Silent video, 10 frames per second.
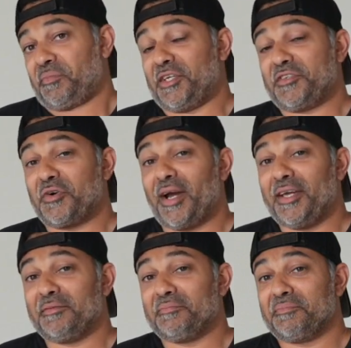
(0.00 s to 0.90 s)
let's try
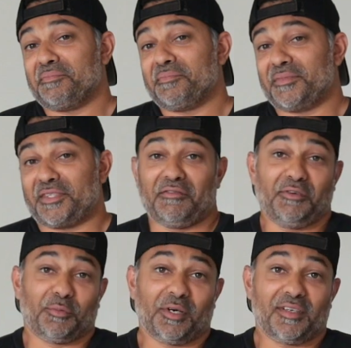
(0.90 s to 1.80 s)
it, see if
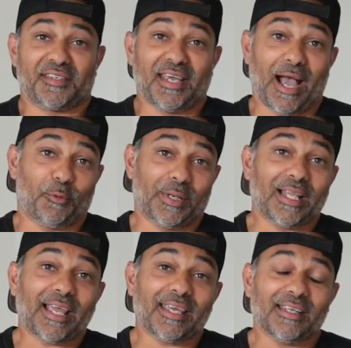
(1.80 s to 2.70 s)
it works, see how we
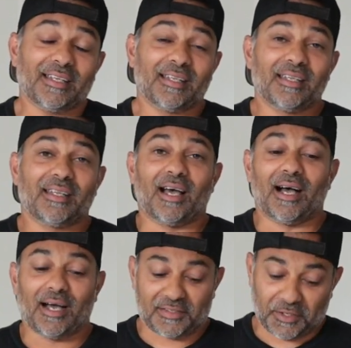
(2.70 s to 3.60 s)
like it.
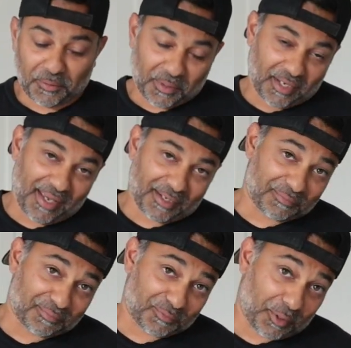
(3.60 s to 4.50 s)
So
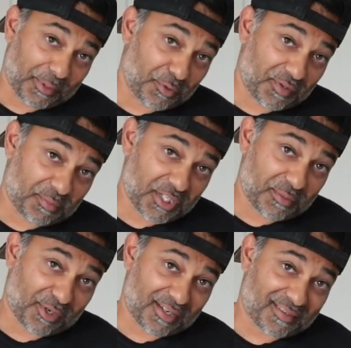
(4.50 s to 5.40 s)
again, we're gonna be doing some
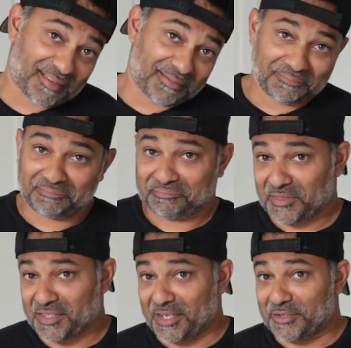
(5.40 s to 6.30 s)
chicken breasts.
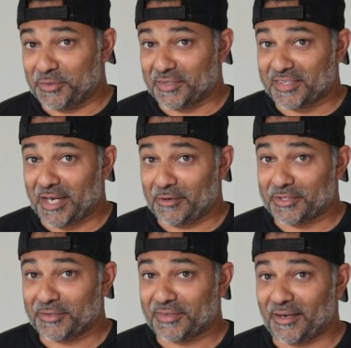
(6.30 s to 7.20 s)
Stay tuned to see how it
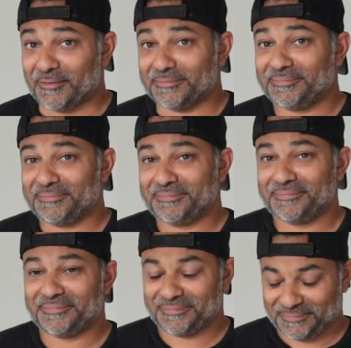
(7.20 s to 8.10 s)
turns out.
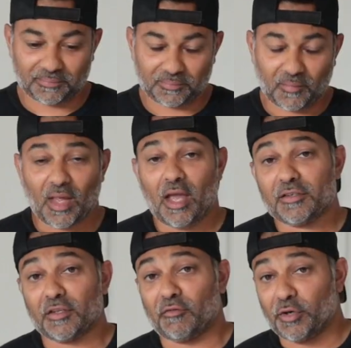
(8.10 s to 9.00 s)

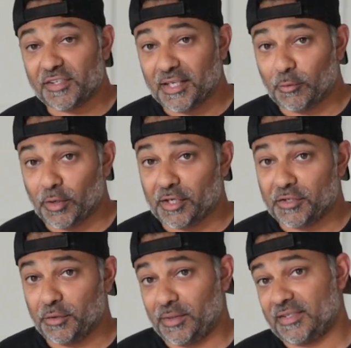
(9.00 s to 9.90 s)
So the first thing we're gonna
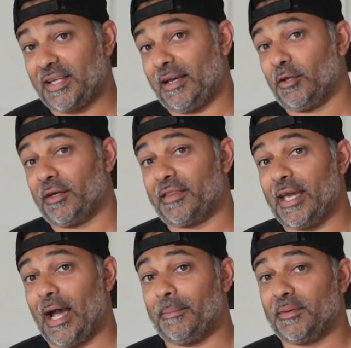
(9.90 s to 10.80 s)
do is take a look at
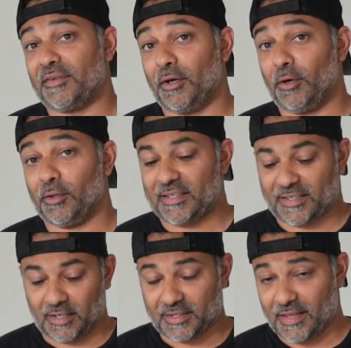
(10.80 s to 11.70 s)
the app. So let's
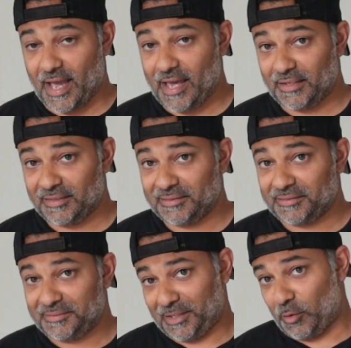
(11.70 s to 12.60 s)
cut to that
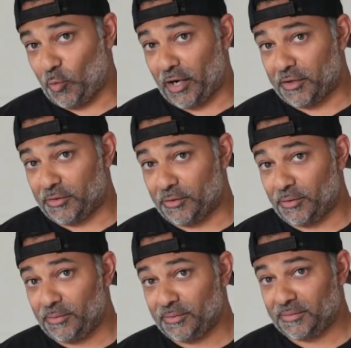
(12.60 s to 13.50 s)
and walk you
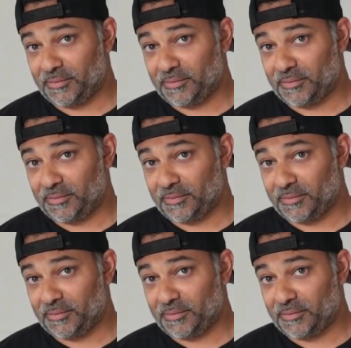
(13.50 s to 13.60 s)
through